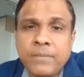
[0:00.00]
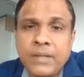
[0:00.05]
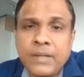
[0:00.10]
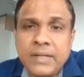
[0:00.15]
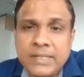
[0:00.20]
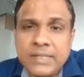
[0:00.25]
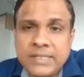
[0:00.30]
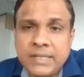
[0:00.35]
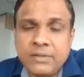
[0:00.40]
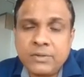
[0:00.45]

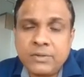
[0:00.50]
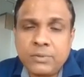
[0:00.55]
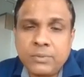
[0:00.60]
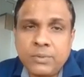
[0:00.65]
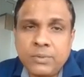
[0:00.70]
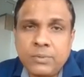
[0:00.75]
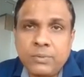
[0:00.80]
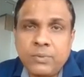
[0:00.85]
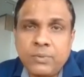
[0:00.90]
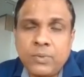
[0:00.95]
designed to
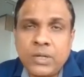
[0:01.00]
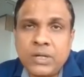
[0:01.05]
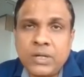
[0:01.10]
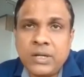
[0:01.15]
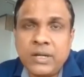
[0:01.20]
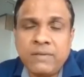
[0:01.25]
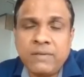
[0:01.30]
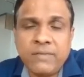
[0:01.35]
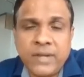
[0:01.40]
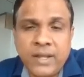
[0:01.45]
work
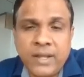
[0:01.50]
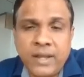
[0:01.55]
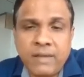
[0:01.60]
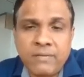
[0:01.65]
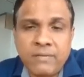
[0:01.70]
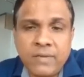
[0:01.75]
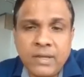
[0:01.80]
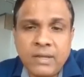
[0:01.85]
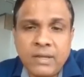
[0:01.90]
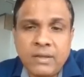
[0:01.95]
in a very
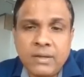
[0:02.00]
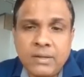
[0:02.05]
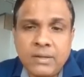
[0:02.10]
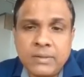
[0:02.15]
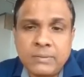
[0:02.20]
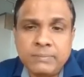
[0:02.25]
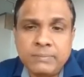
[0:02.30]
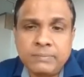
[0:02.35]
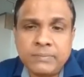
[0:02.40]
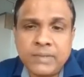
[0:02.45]
heavy
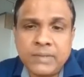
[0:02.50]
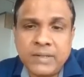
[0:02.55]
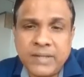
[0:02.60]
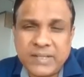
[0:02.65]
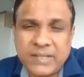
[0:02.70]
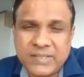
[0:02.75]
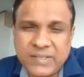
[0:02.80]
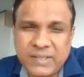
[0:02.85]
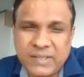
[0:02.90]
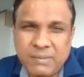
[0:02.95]

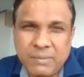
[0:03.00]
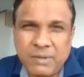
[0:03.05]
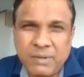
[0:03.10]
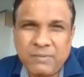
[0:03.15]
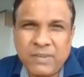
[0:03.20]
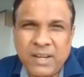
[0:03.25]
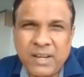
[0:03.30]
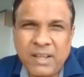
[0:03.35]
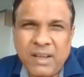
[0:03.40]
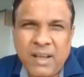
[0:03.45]

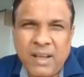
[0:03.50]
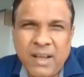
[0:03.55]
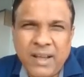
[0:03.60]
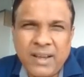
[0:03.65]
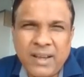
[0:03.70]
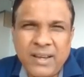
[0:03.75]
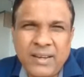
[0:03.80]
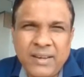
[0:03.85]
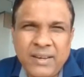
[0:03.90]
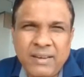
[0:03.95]
very
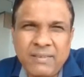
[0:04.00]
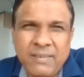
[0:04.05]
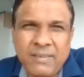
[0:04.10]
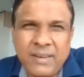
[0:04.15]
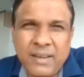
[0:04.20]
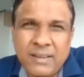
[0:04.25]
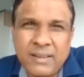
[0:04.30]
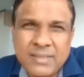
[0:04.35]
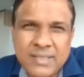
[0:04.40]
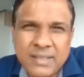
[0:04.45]
highly
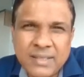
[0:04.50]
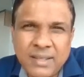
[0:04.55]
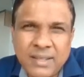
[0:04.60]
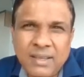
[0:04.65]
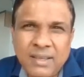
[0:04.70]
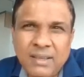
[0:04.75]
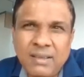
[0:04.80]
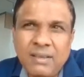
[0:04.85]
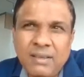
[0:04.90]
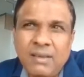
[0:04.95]

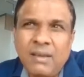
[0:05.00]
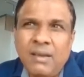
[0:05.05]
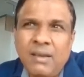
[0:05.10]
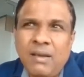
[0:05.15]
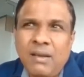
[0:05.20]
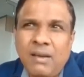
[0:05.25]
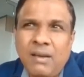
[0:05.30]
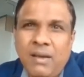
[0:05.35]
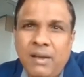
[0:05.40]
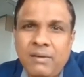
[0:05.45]
dusty
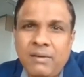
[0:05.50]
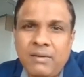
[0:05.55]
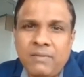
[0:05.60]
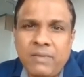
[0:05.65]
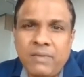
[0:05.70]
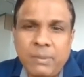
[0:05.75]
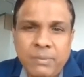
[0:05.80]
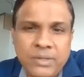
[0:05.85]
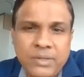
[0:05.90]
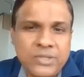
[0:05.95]
and
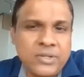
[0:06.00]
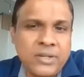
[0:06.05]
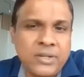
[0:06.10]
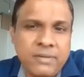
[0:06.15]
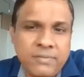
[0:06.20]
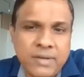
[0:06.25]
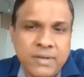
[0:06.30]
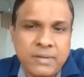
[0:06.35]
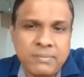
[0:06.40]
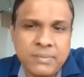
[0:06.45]
vibration
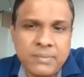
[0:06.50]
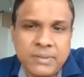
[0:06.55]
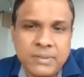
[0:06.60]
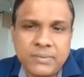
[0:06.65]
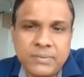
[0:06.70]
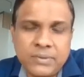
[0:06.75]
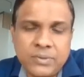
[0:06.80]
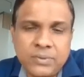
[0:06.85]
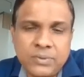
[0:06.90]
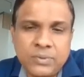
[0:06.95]
environment.
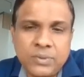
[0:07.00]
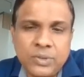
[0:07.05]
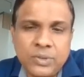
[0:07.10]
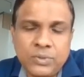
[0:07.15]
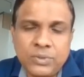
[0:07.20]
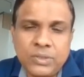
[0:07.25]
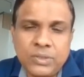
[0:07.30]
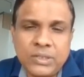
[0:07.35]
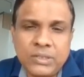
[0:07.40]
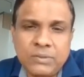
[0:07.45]
So
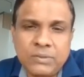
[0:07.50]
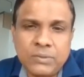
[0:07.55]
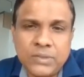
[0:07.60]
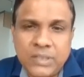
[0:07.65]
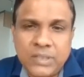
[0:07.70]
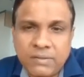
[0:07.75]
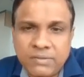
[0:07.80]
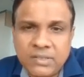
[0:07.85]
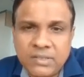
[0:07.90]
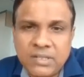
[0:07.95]
you
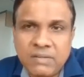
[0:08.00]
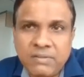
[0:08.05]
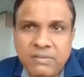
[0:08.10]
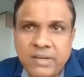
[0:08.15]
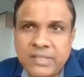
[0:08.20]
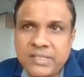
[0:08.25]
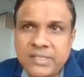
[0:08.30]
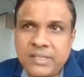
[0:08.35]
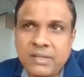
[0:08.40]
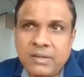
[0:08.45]
stop this
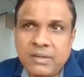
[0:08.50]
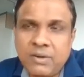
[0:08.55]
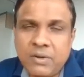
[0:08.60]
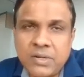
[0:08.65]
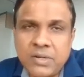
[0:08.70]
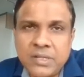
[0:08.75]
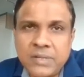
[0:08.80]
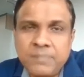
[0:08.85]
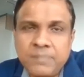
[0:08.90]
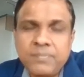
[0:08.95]
device in a
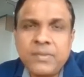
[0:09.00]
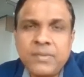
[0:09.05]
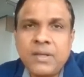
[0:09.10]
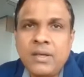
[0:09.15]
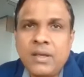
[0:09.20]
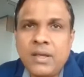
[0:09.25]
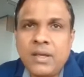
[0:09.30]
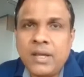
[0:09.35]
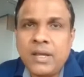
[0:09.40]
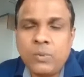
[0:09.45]
corner,
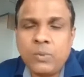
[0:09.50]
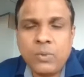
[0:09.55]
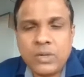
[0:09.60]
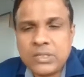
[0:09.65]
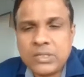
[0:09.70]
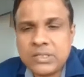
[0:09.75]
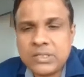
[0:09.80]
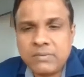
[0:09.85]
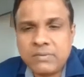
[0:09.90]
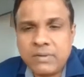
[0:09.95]
it
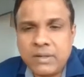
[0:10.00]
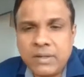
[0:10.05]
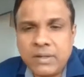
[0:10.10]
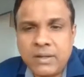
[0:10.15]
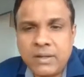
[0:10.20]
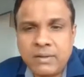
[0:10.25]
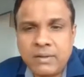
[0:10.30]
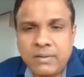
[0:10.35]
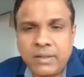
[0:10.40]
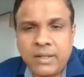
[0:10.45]
works
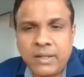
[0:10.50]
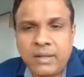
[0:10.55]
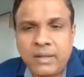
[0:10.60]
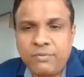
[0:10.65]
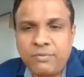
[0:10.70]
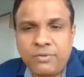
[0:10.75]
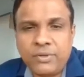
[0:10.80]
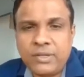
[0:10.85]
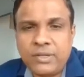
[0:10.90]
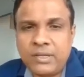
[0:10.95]
there
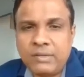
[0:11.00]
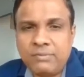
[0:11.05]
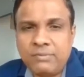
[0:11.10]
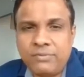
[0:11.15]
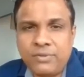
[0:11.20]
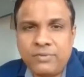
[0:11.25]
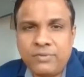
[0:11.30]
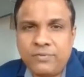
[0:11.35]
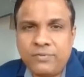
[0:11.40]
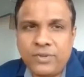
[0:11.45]
for
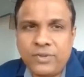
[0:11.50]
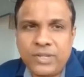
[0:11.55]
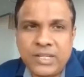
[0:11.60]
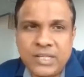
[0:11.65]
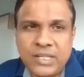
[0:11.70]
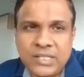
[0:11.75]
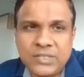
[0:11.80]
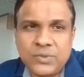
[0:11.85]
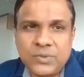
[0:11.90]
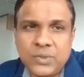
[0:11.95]

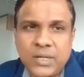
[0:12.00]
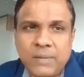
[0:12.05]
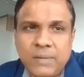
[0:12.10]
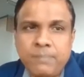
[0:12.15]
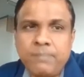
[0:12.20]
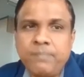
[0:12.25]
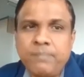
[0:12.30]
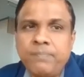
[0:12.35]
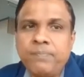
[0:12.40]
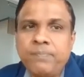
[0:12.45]
years to come.